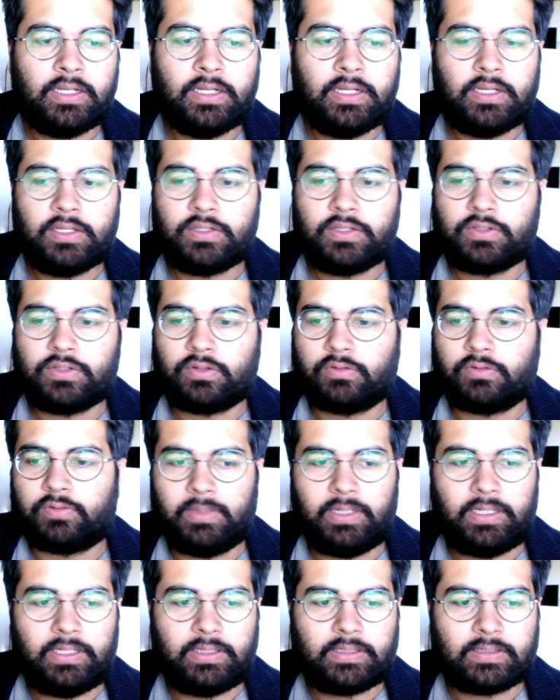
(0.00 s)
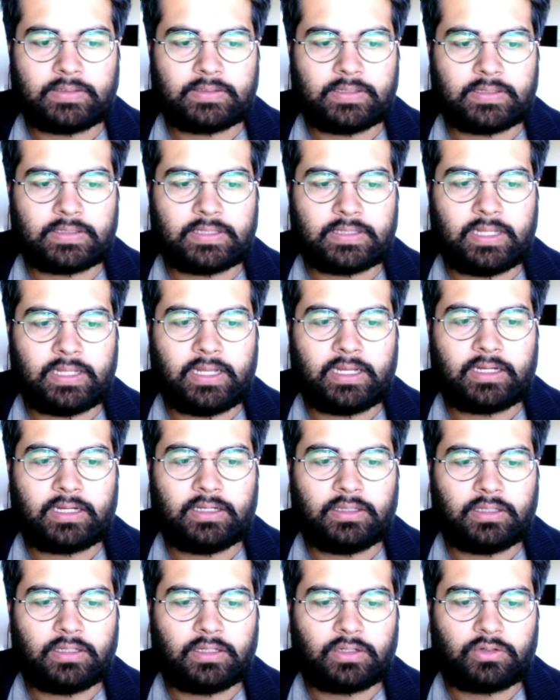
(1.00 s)
So for me, this is like
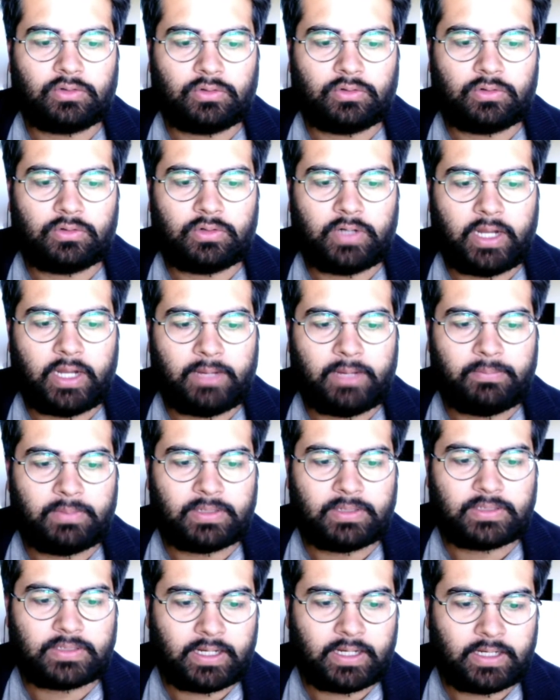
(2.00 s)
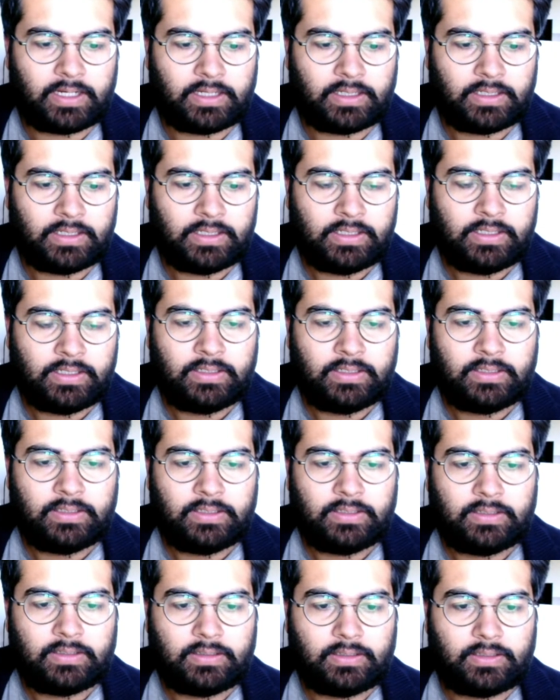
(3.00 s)
the core MSCI
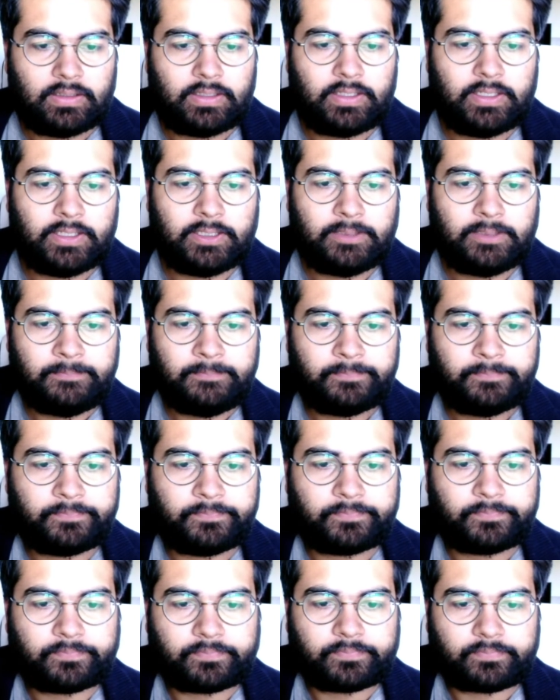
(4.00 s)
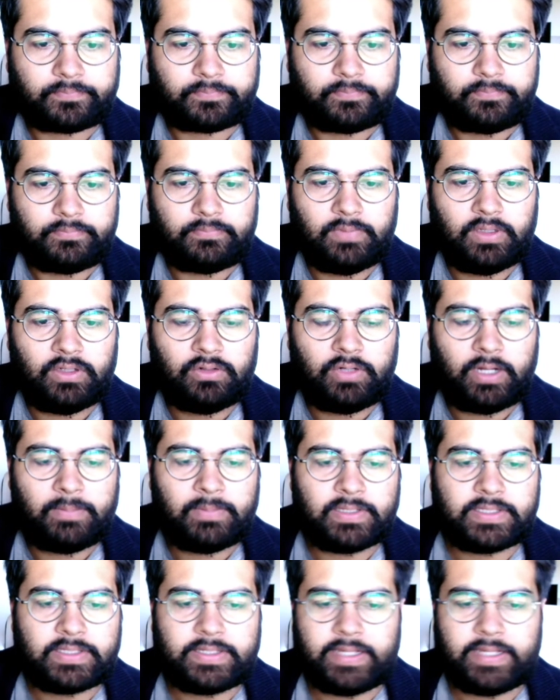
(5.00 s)
here.
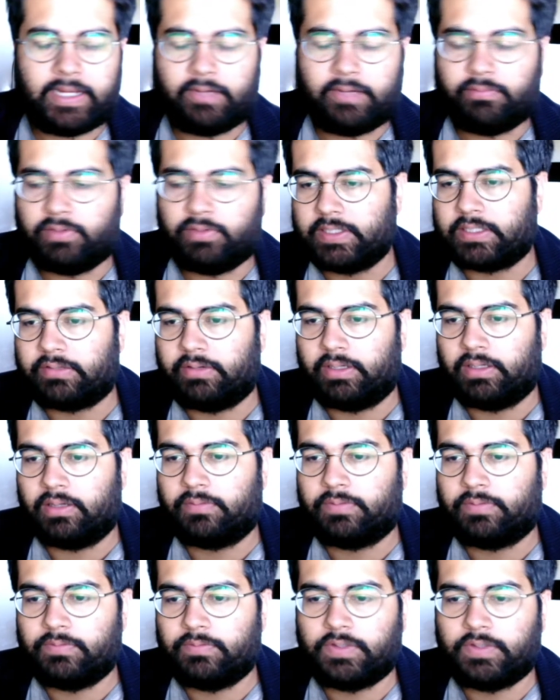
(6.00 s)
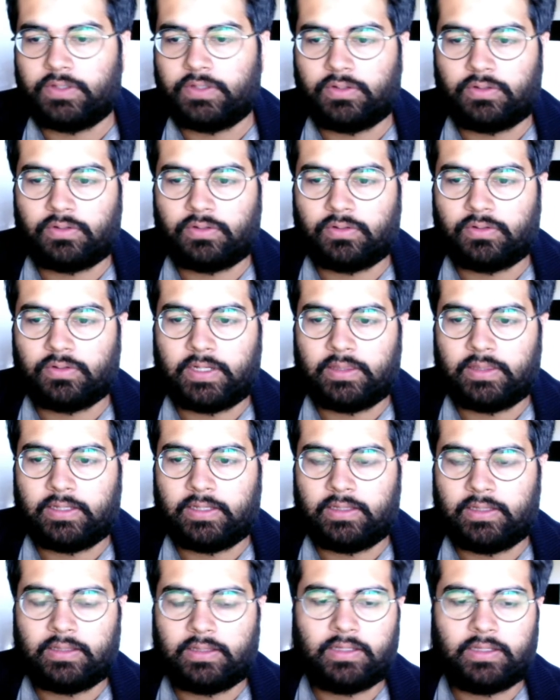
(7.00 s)
MSCI World is €350, and
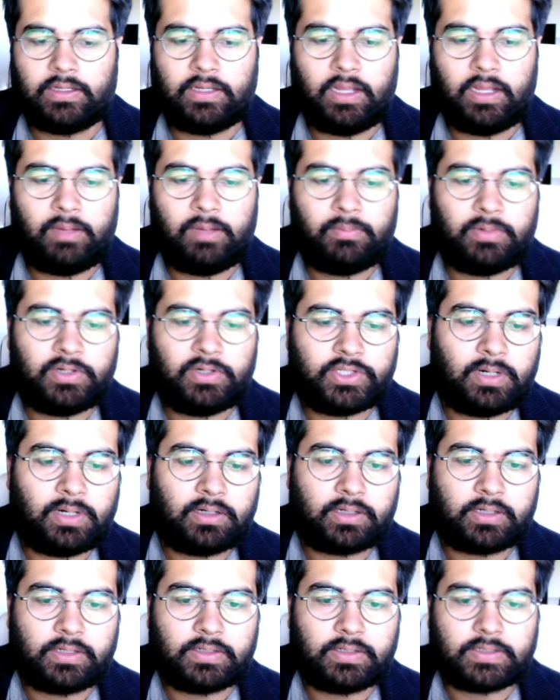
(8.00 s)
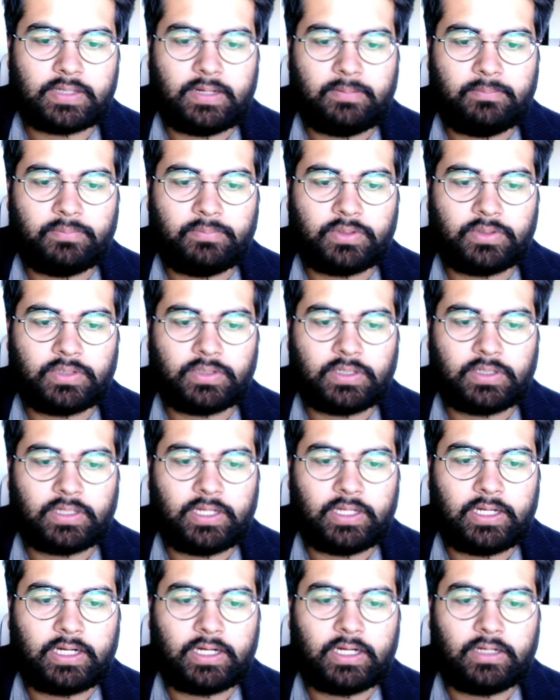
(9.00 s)
then the emerging markets I'm putting like
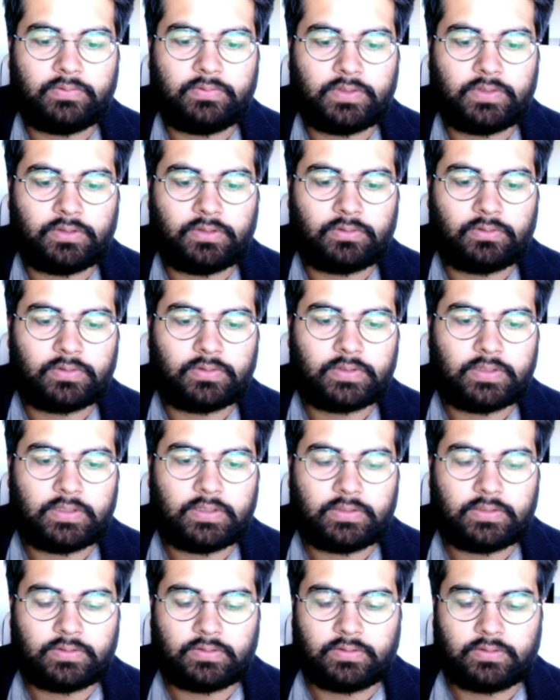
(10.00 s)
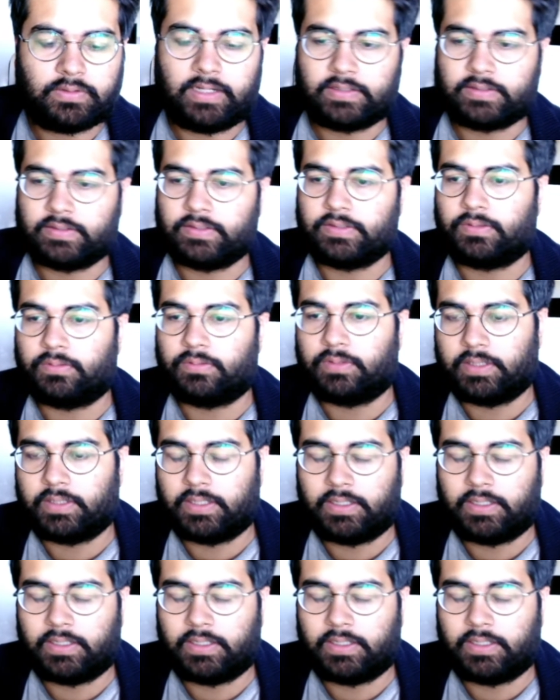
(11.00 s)
€150. So that is the story.